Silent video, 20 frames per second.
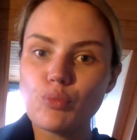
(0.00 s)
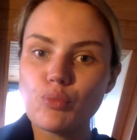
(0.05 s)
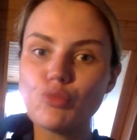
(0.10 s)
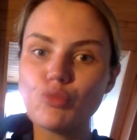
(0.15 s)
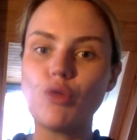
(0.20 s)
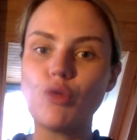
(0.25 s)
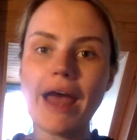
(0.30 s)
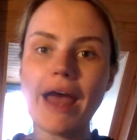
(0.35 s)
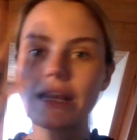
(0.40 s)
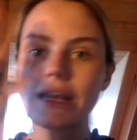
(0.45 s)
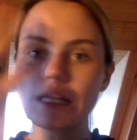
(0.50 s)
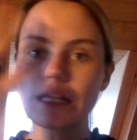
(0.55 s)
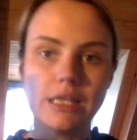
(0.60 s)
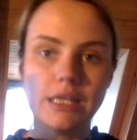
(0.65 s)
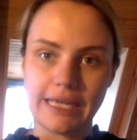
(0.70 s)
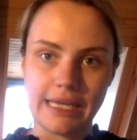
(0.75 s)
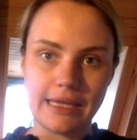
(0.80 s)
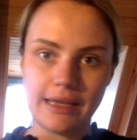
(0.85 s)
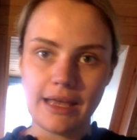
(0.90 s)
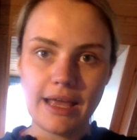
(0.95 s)

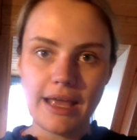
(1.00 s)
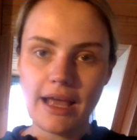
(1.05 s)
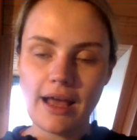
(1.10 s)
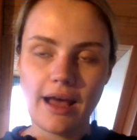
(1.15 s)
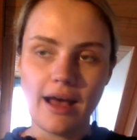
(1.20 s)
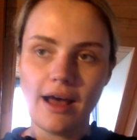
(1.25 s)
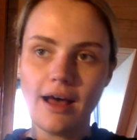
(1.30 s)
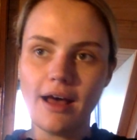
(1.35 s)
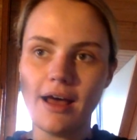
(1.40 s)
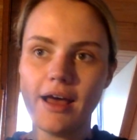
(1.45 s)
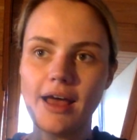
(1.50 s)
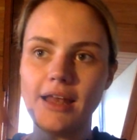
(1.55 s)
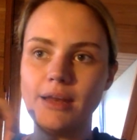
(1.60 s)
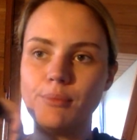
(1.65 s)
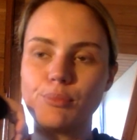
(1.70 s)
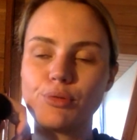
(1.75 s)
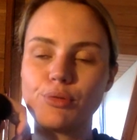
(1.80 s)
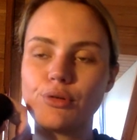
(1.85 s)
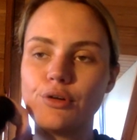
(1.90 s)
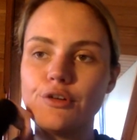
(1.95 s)
radically an
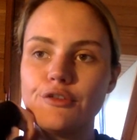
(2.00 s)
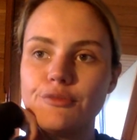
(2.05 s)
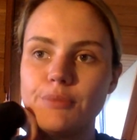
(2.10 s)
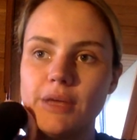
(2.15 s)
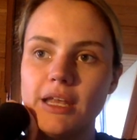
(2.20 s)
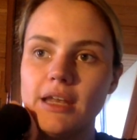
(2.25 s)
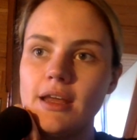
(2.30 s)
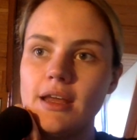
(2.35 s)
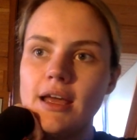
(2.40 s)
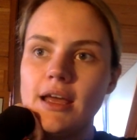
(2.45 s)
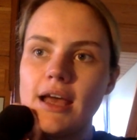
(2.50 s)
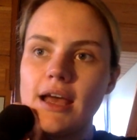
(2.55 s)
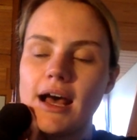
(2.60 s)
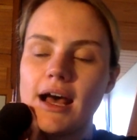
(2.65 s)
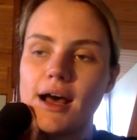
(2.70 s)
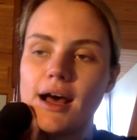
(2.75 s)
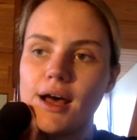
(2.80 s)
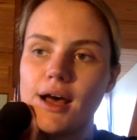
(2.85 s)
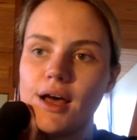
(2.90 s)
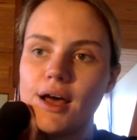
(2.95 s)
improvement
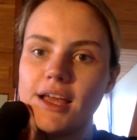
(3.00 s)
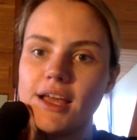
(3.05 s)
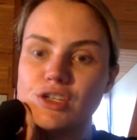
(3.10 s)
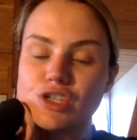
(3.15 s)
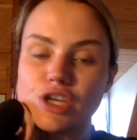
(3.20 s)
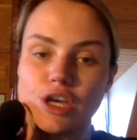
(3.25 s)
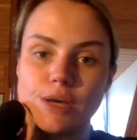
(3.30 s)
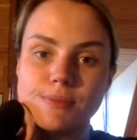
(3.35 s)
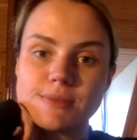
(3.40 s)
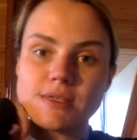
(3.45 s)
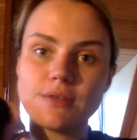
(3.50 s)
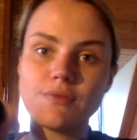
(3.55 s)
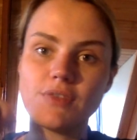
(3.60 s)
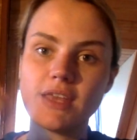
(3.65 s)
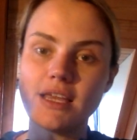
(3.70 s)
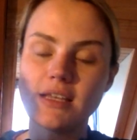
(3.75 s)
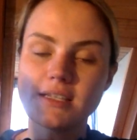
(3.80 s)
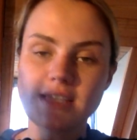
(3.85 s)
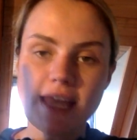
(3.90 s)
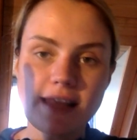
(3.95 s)
in terms of
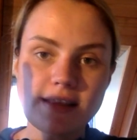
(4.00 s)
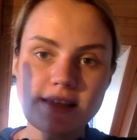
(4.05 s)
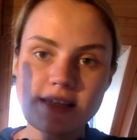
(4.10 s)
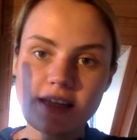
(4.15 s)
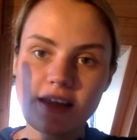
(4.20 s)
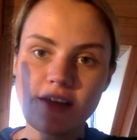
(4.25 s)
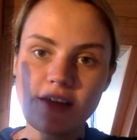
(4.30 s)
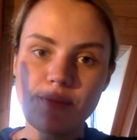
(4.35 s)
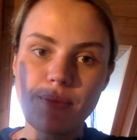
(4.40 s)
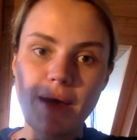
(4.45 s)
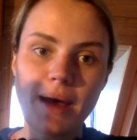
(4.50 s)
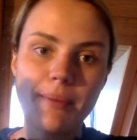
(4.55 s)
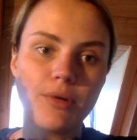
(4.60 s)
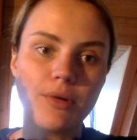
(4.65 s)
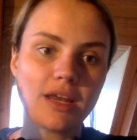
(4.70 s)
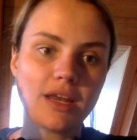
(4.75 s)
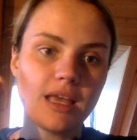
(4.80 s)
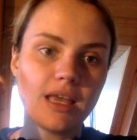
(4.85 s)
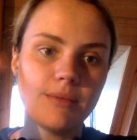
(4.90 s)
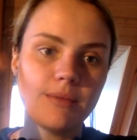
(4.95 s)
the intensity of bad
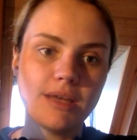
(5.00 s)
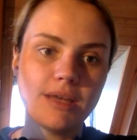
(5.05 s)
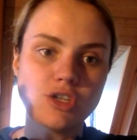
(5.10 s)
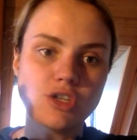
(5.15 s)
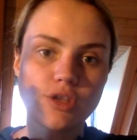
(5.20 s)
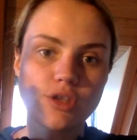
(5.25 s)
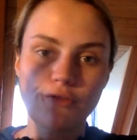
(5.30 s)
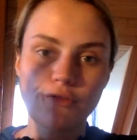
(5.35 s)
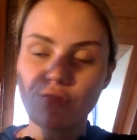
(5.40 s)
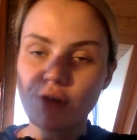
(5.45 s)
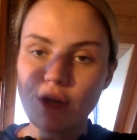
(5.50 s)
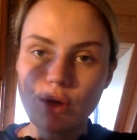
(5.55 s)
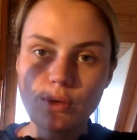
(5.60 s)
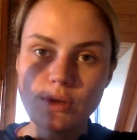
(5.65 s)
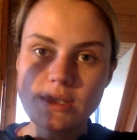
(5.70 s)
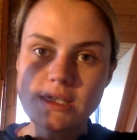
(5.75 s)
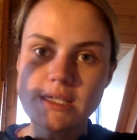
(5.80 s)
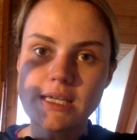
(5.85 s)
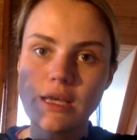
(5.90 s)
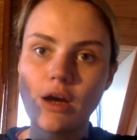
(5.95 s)
body image, the
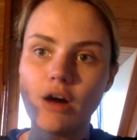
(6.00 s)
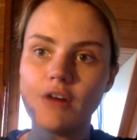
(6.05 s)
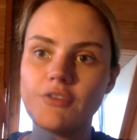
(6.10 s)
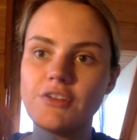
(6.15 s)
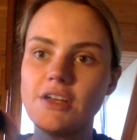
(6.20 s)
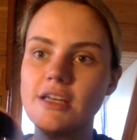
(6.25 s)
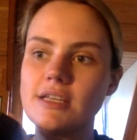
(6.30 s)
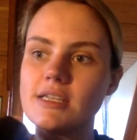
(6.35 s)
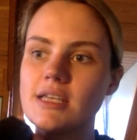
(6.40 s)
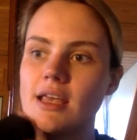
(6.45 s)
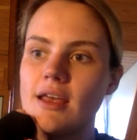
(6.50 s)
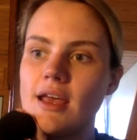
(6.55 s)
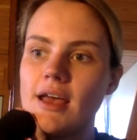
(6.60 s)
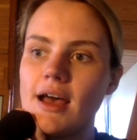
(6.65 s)
frequency of it.